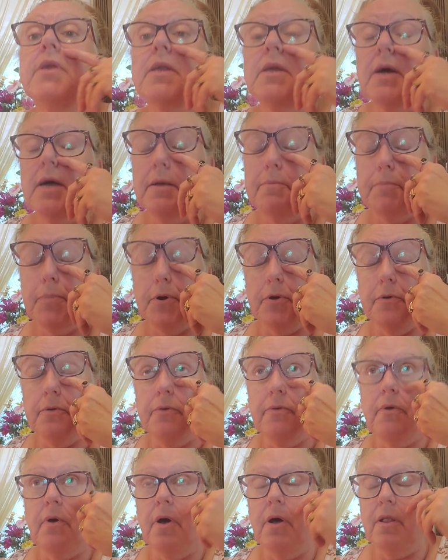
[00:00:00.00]

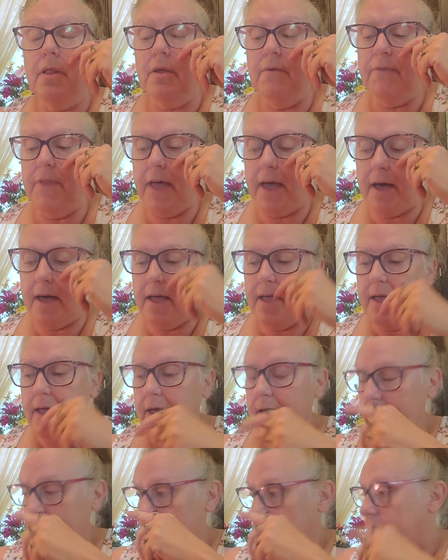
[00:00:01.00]
diapers, all of that,
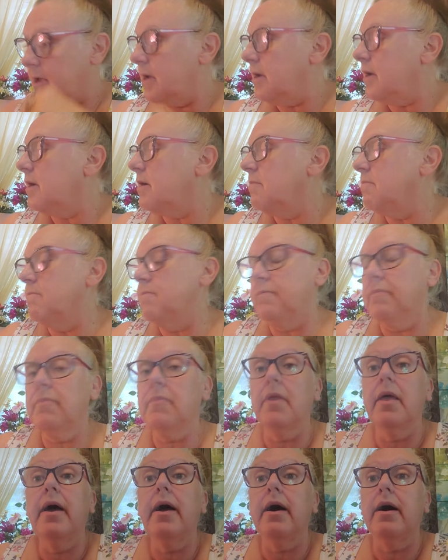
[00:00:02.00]
and
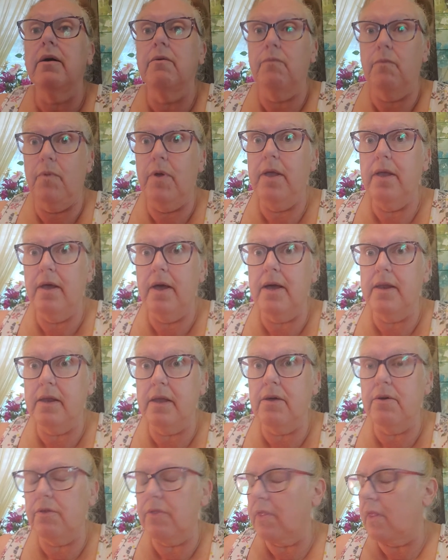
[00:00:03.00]
yeah, we had to
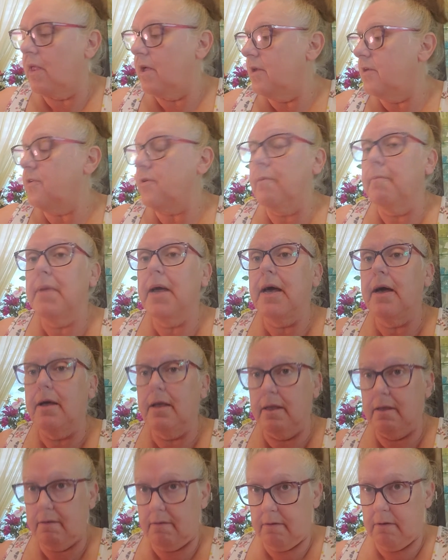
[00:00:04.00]
go to the laundromat.
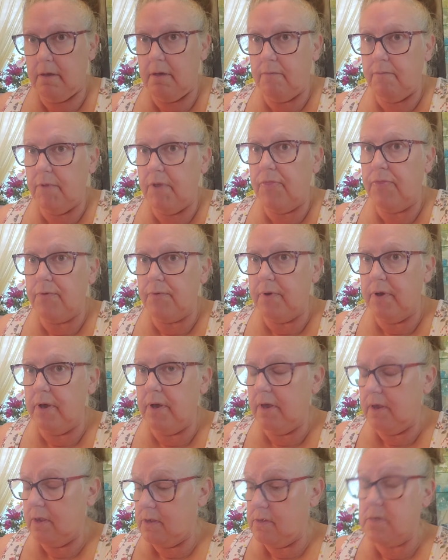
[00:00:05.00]
And with
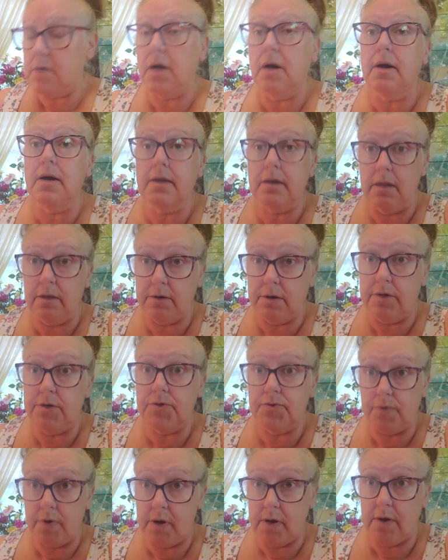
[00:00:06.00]
3 toddlers
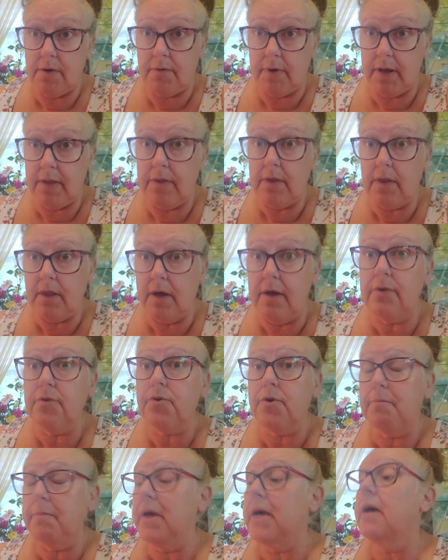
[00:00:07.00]
running around the
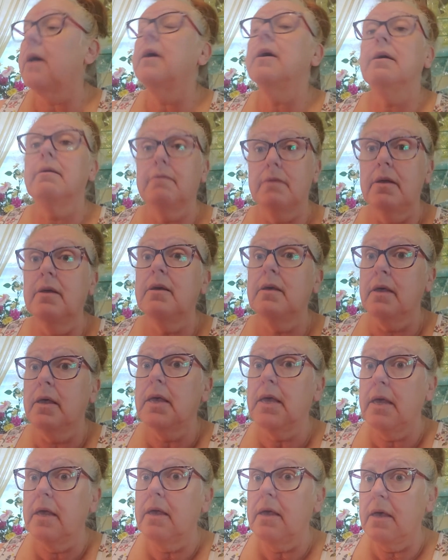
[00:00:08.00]
laundromat,
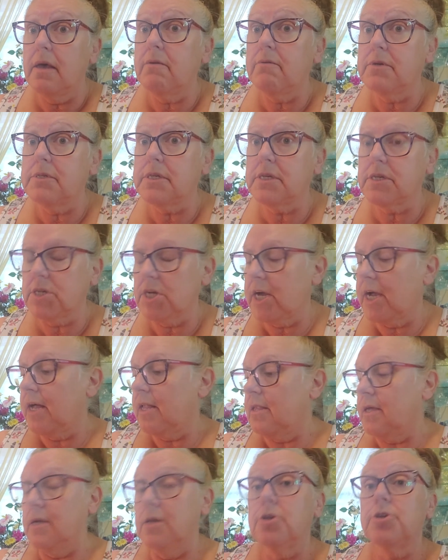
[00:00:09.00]
it was a
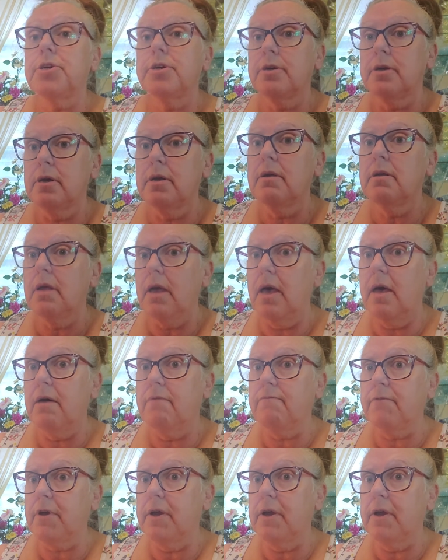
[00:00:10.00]
challenge every